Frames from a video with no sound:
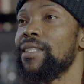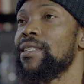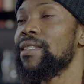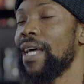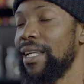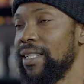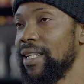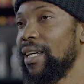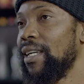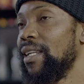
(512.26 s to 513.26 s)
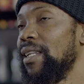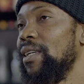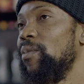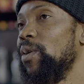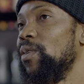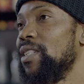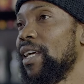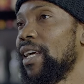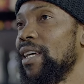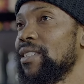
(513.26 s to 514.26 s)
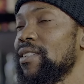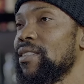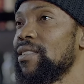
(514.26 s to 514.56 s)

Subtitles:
Yes, I did an EP with J Cash.